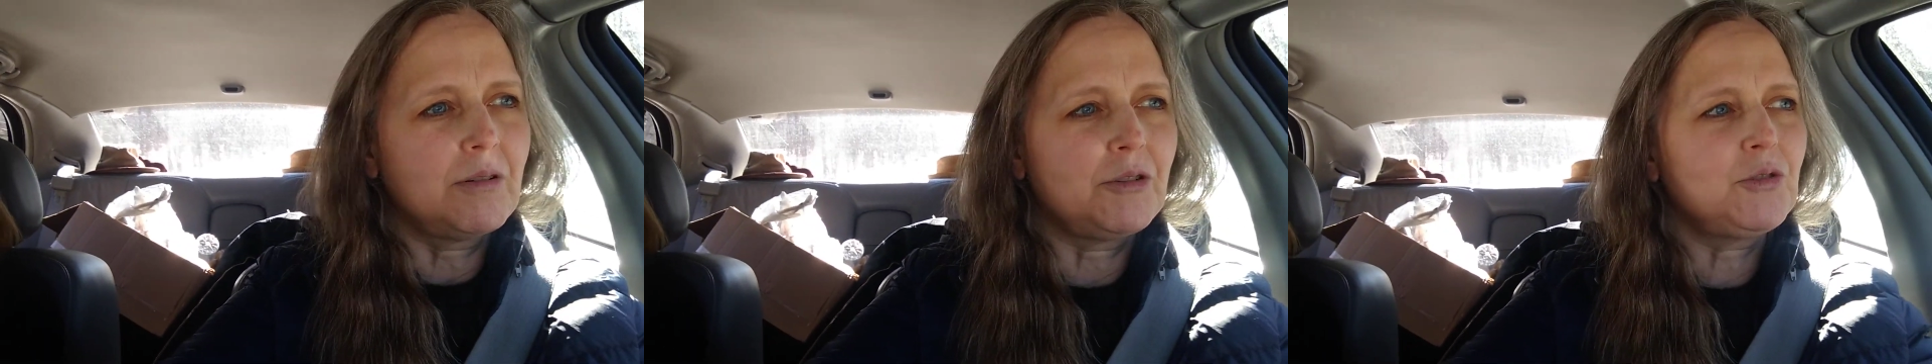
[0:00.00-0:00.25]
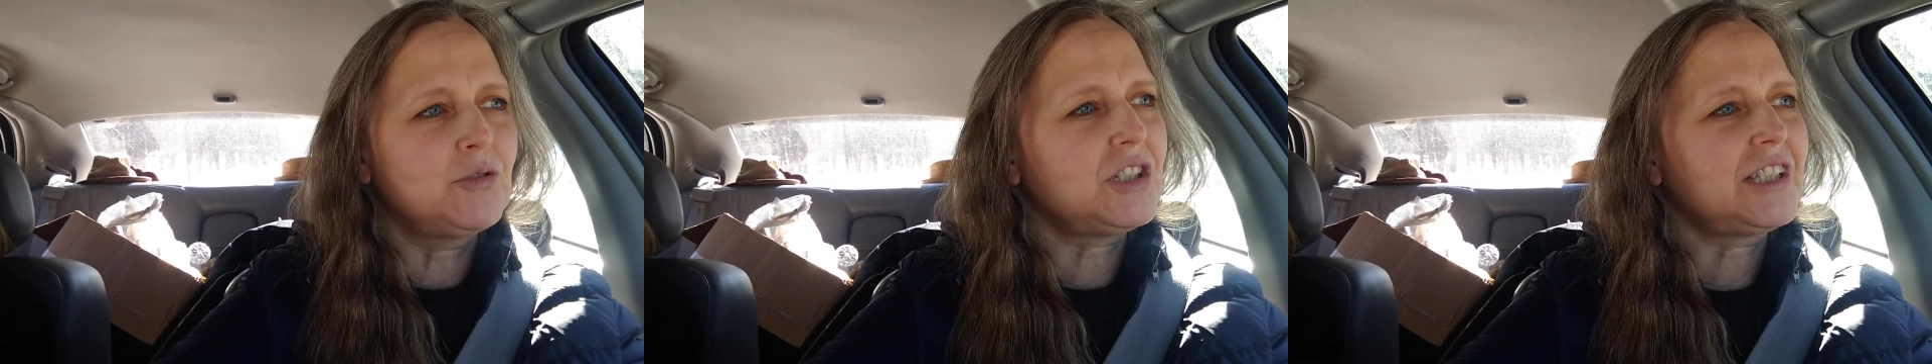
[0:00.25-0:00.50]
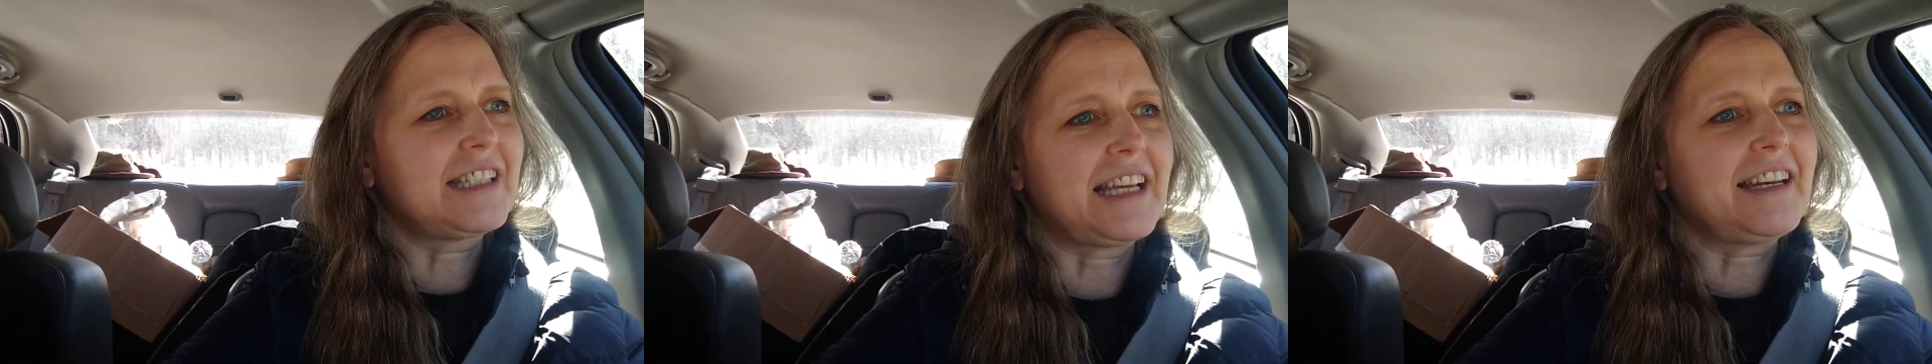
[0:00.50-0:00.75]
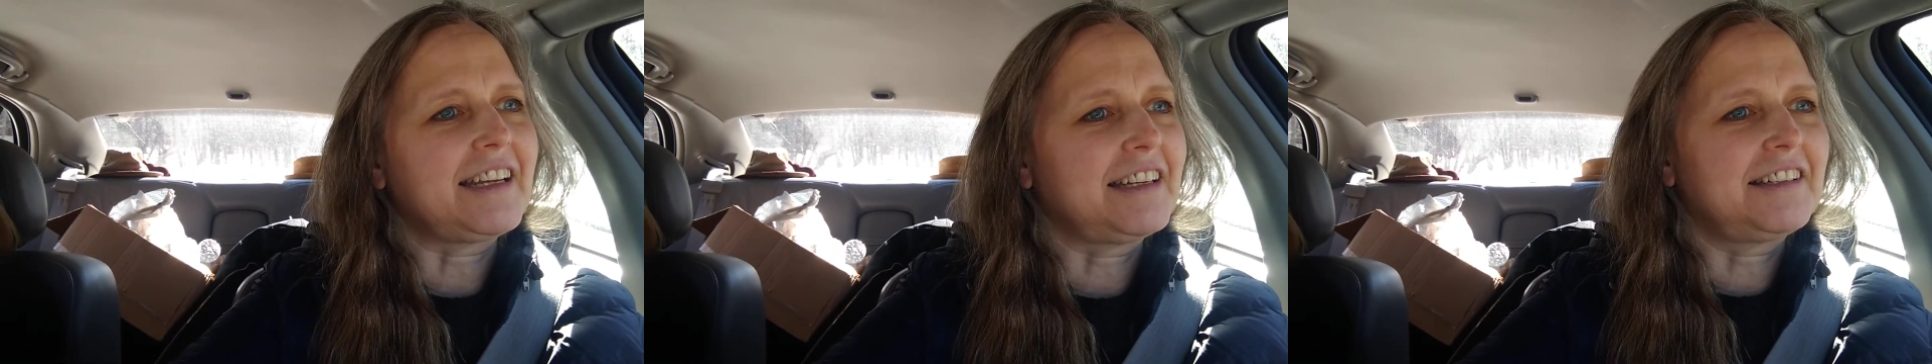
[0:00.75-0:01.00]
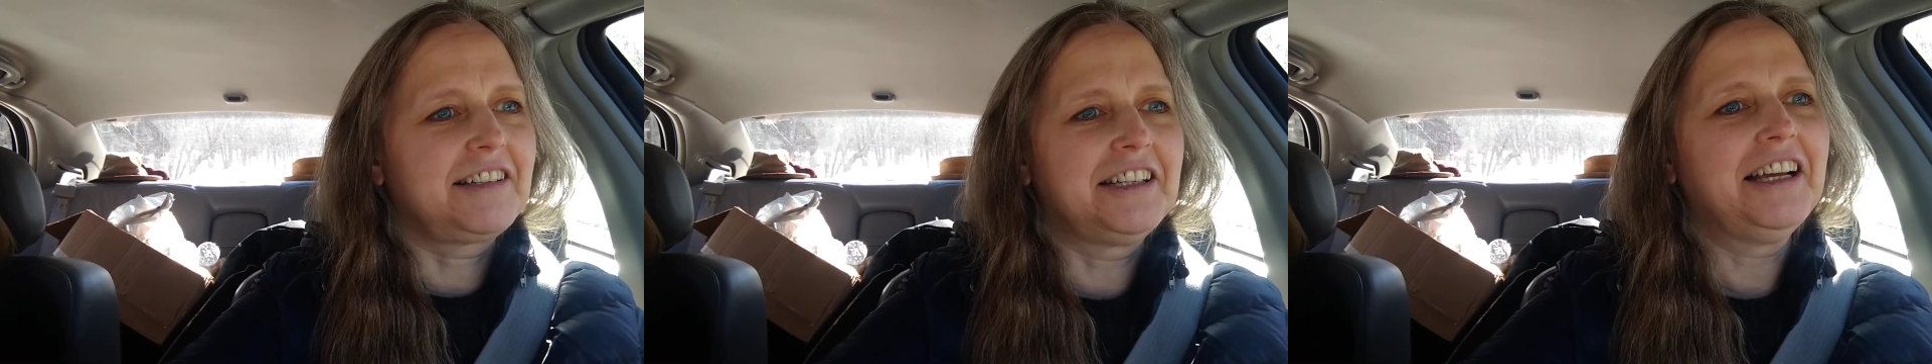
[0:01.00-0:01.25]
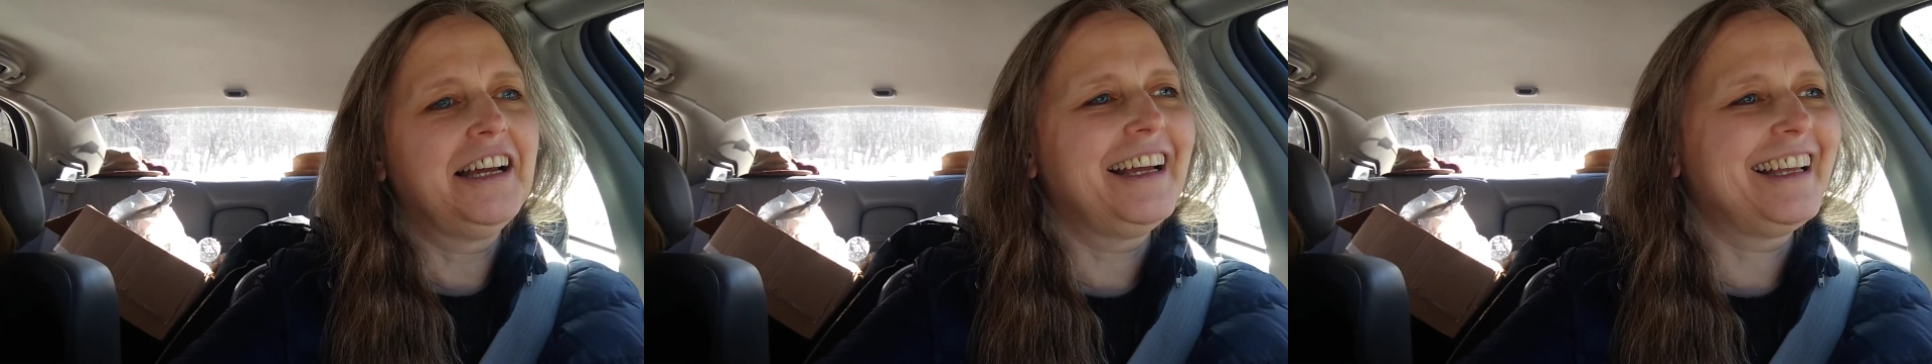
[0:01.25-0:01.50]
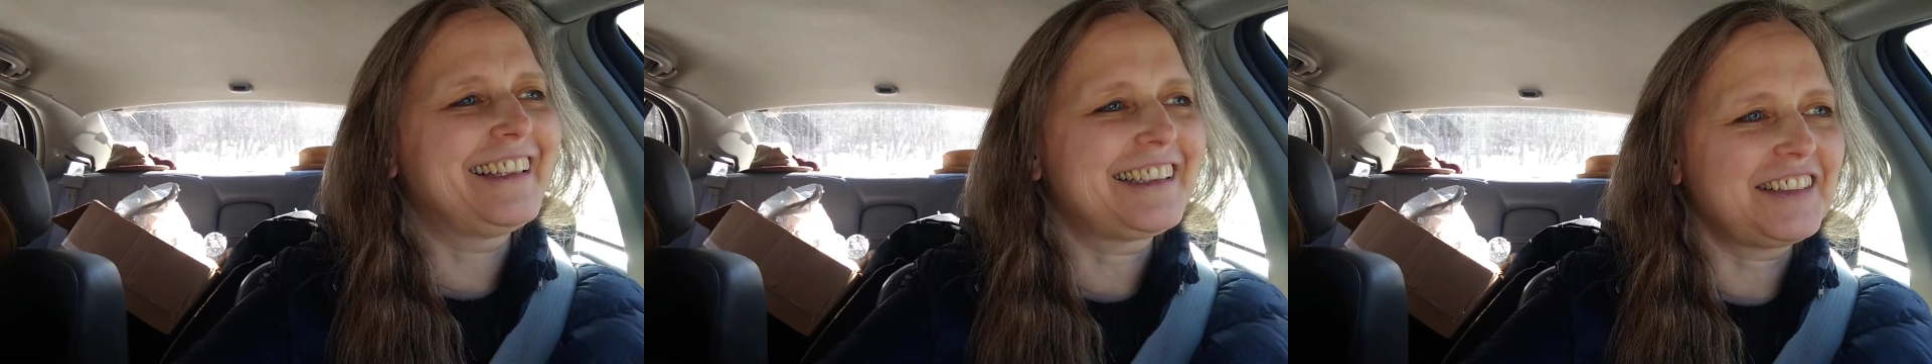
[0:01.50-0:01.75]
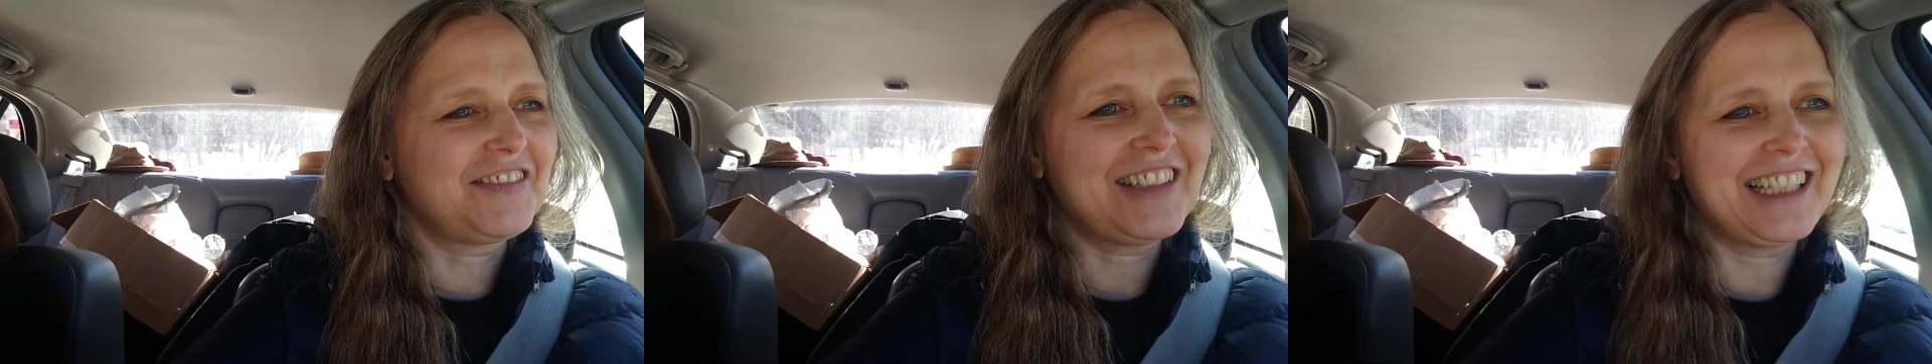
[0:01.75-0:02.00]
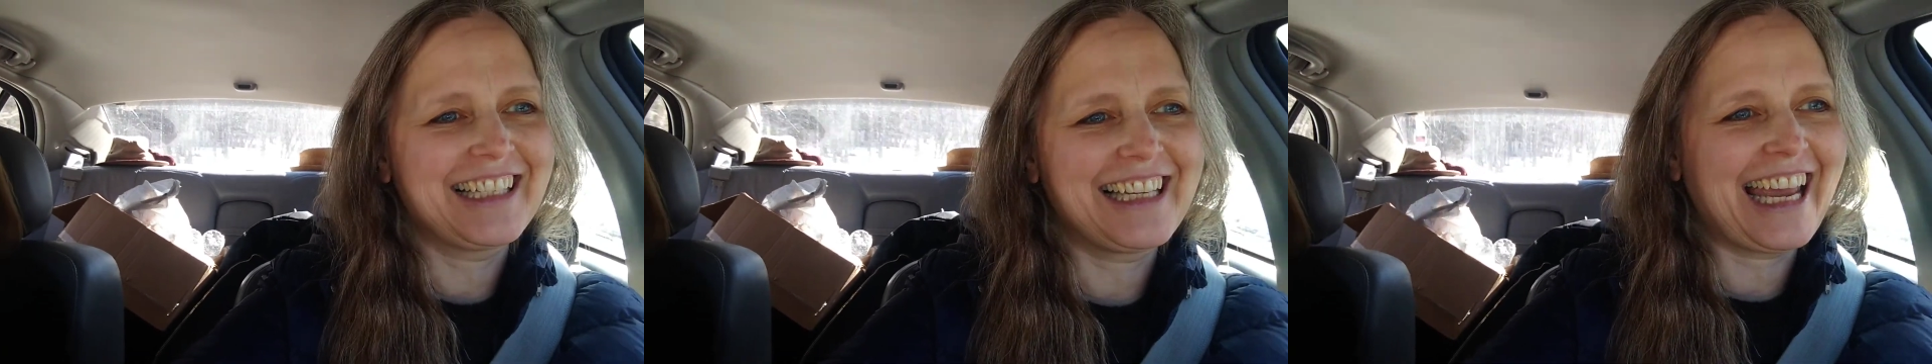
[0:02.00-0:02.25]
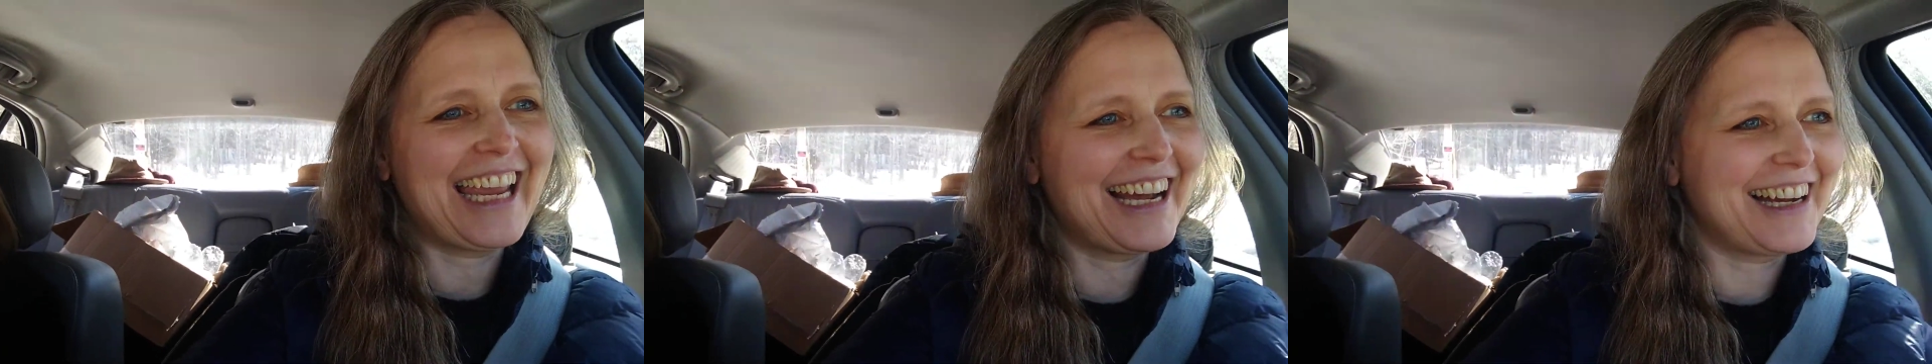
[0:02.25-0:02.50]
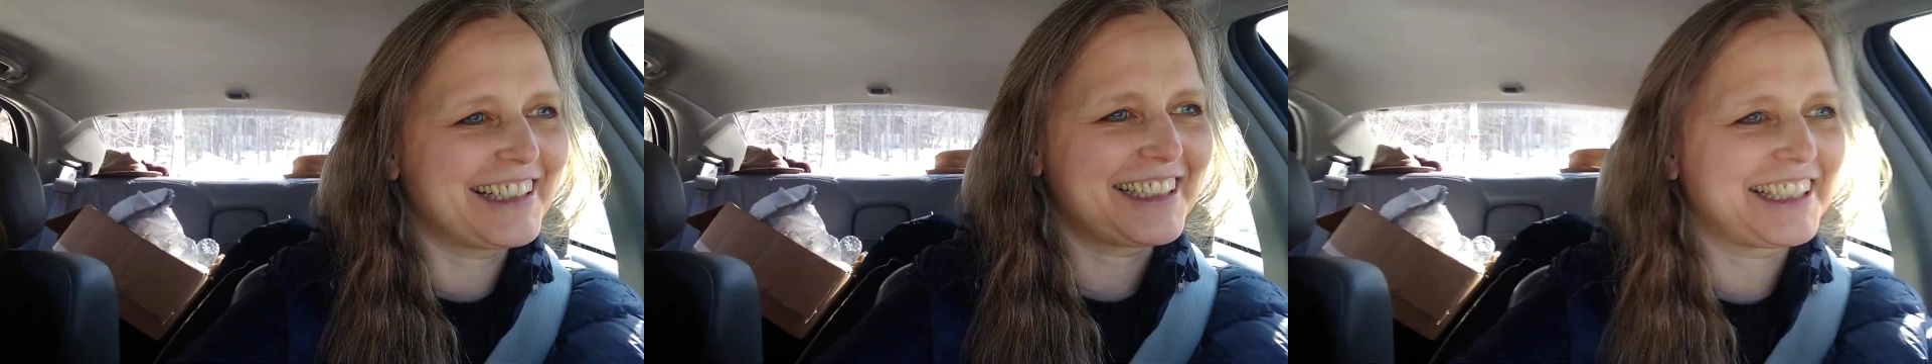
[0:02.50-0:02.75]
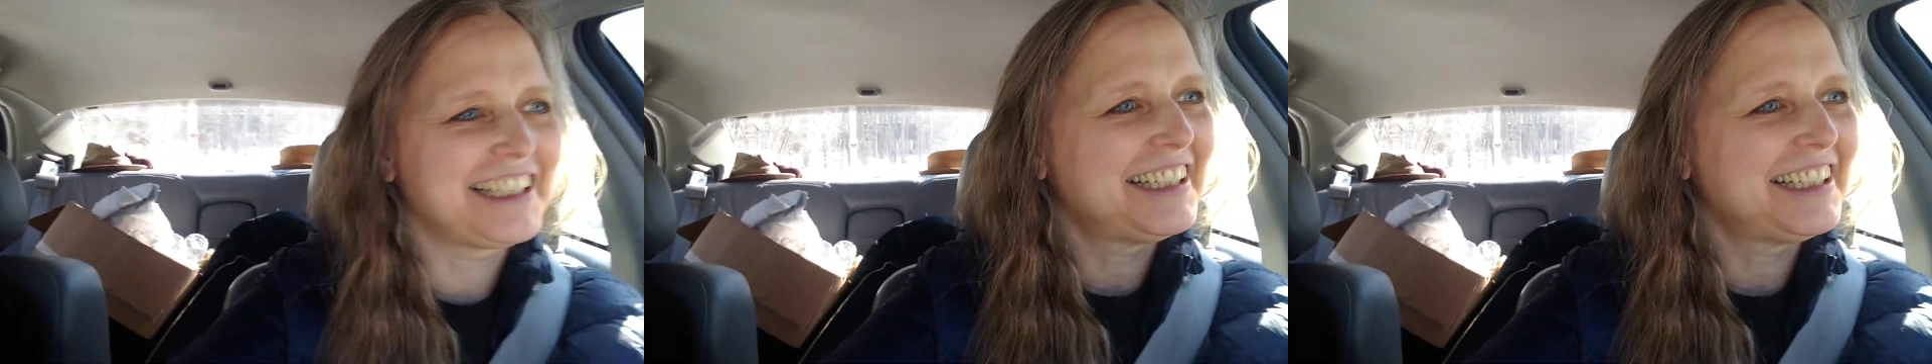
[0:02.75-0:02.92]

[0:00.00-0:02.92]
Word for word: You just said it. Something chaos.